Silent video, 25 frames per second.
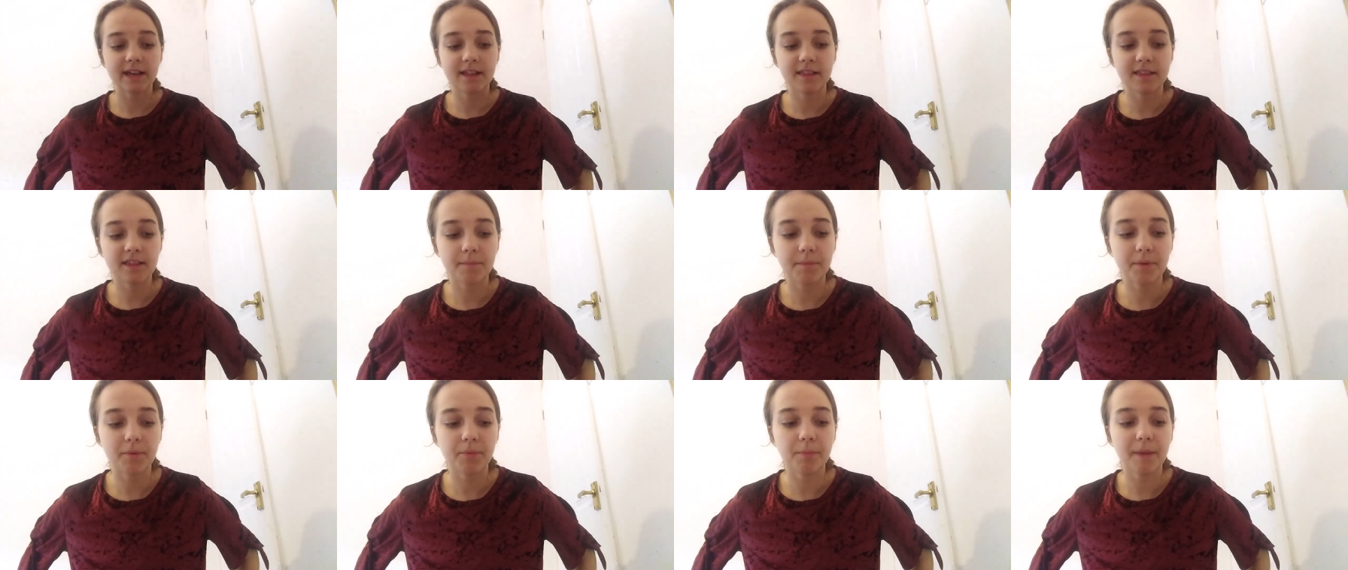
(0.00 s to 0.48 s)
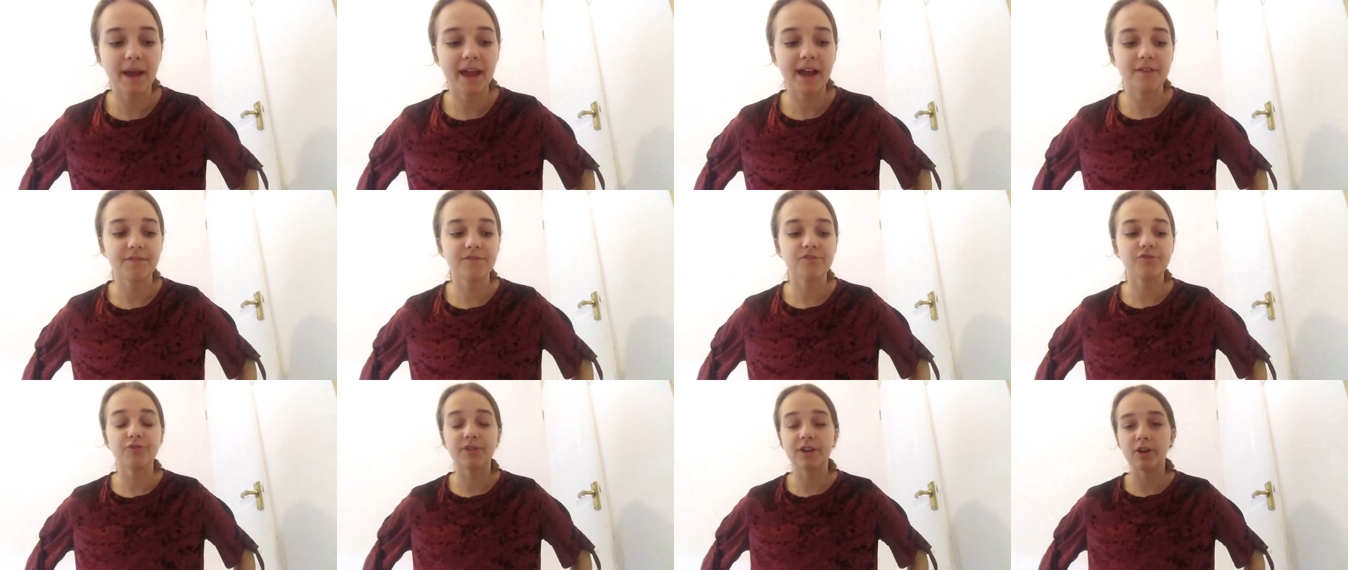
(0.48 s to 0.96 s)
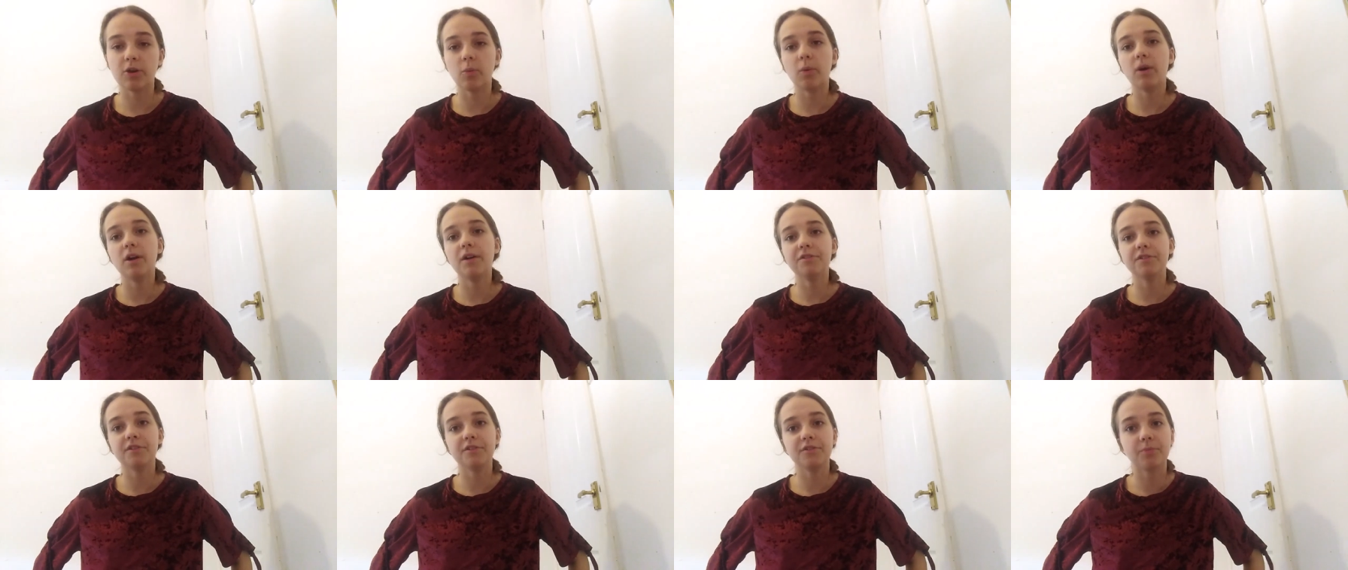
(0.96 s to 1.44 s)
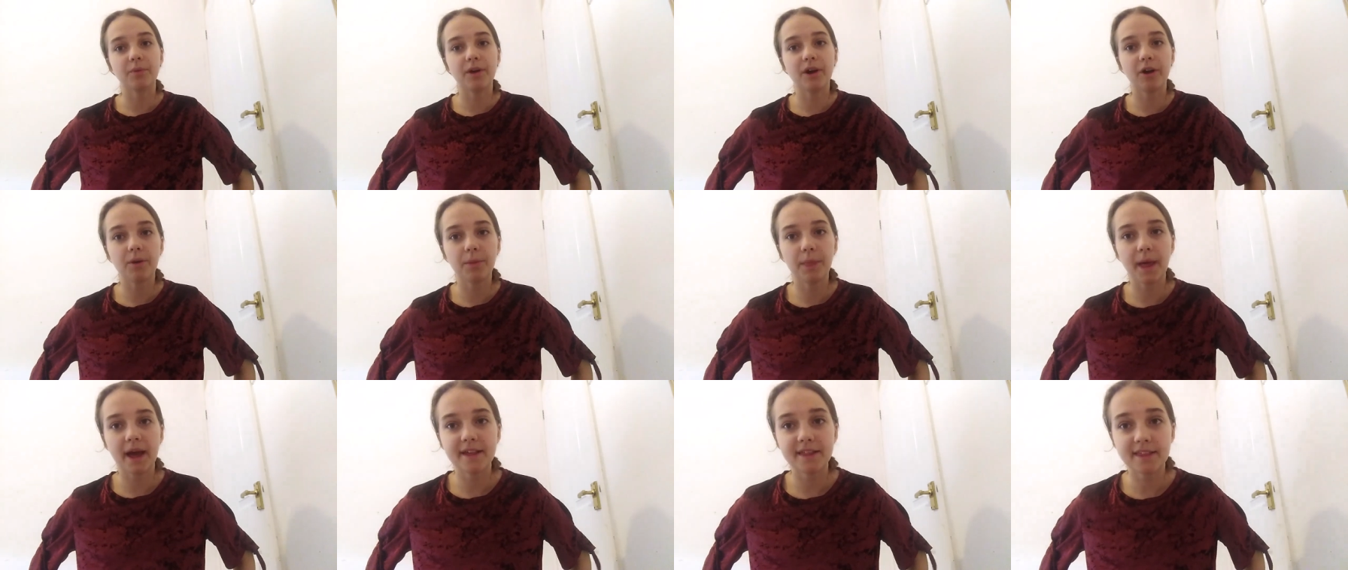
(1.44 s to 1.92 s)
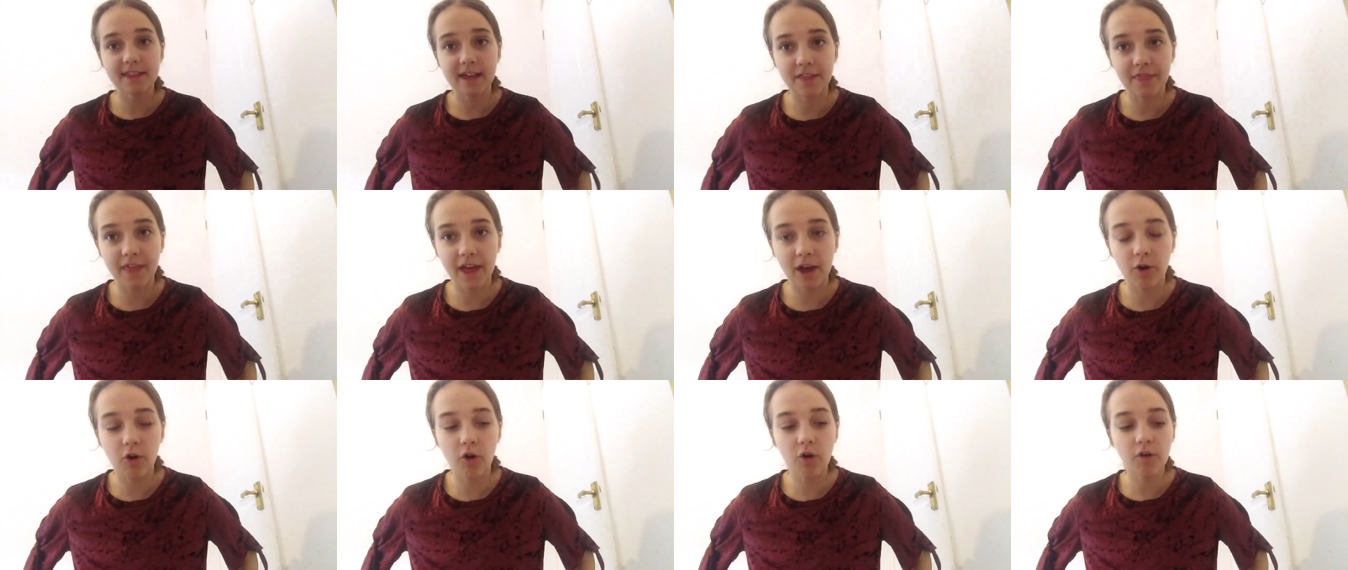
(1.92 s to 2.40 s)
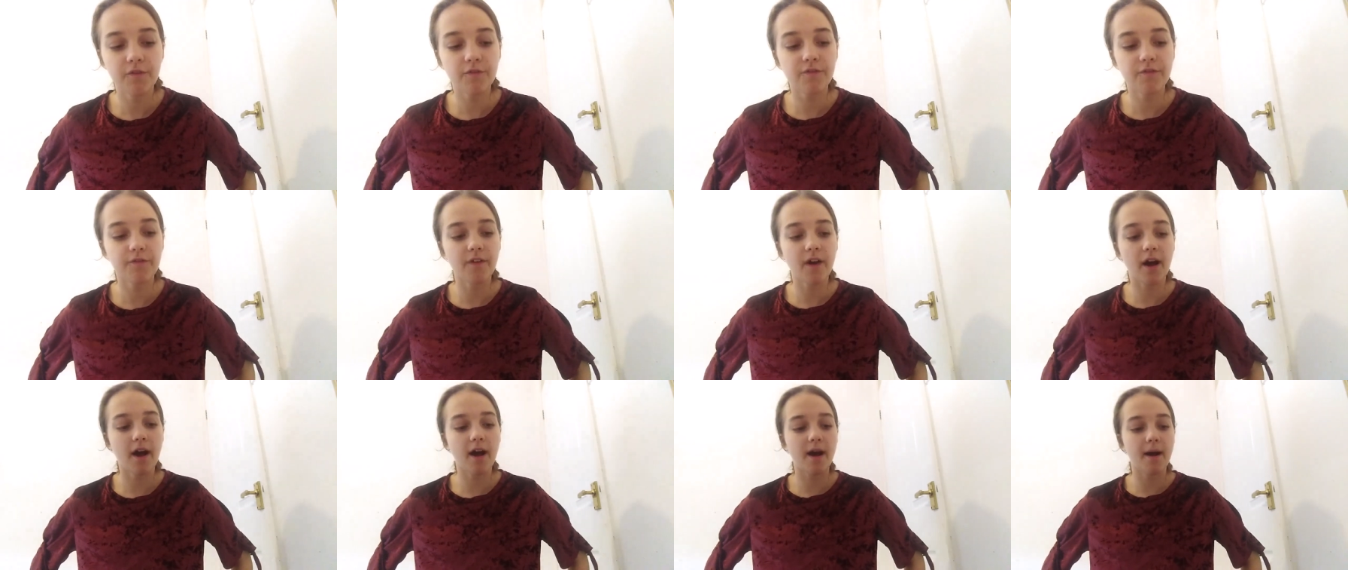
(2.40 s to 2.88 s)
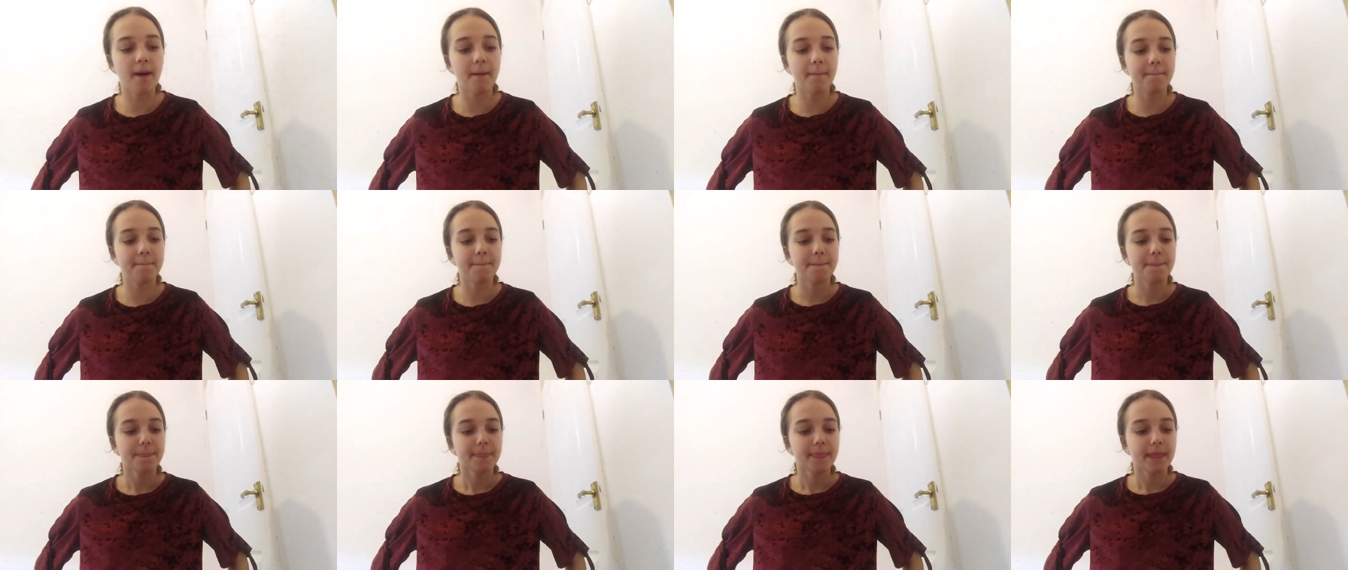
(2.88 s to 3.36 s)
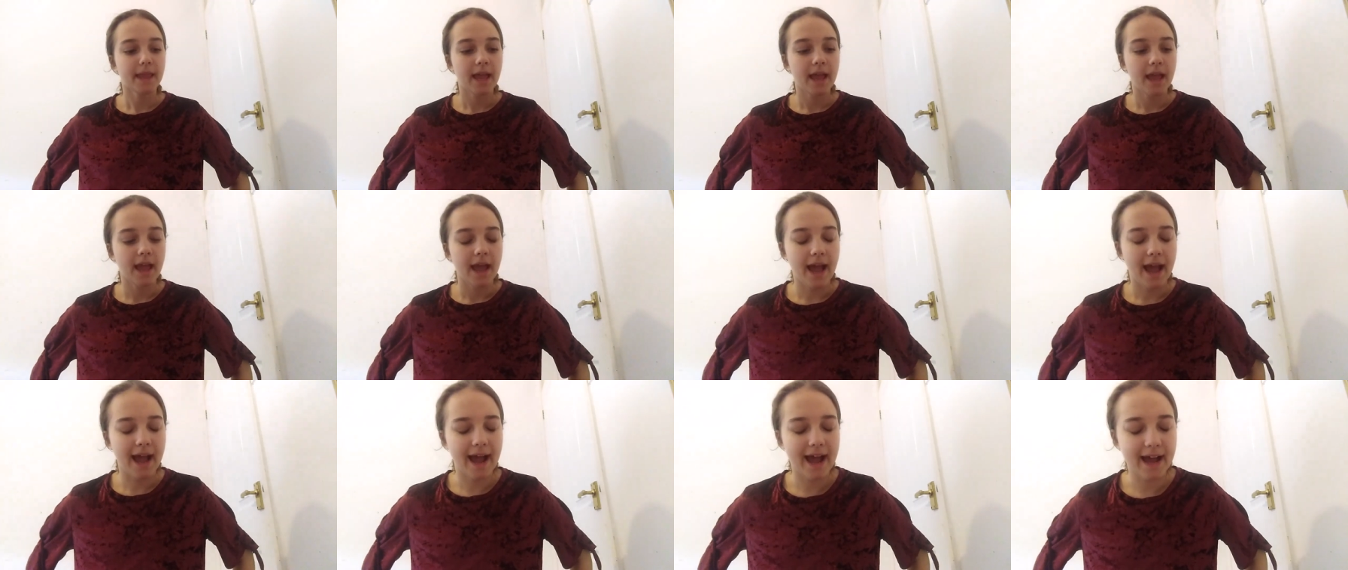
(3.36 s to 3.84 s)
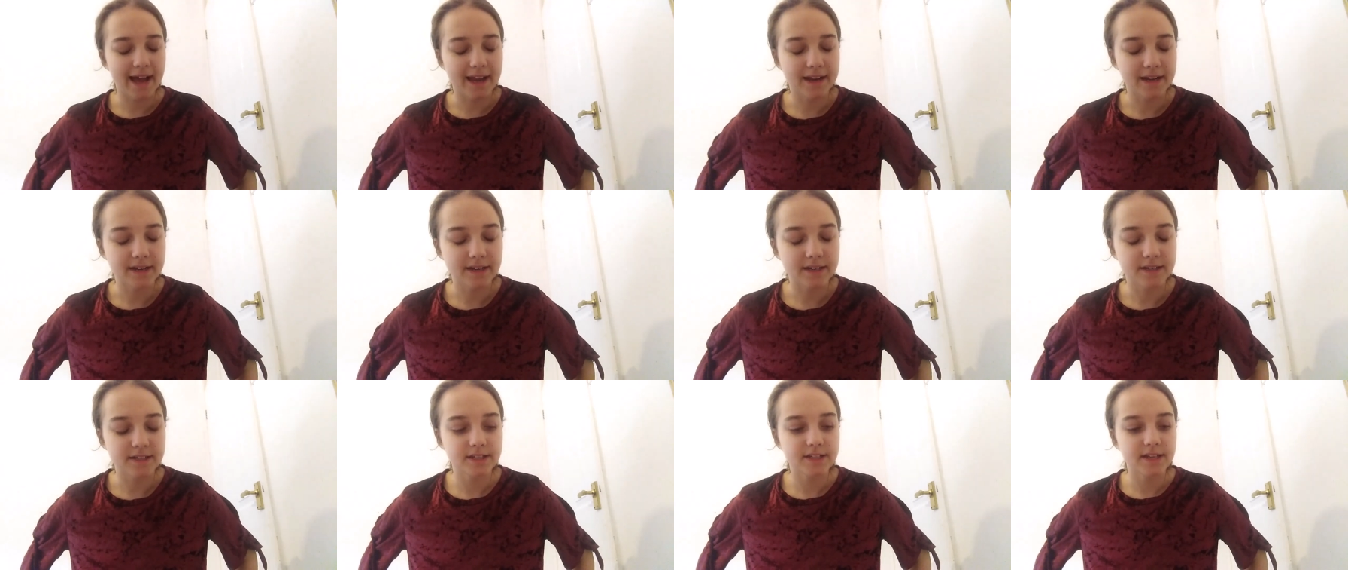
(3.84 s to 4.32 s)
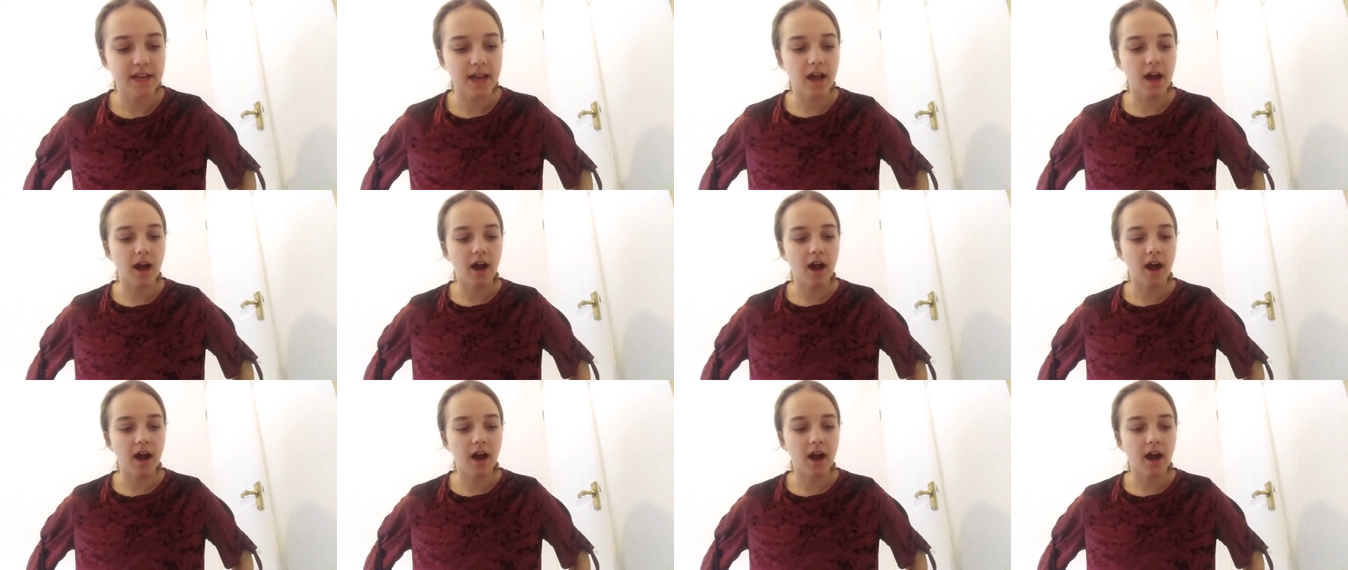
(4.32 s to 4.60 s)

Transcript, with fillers: And some people may have trigger words as well that set that off. And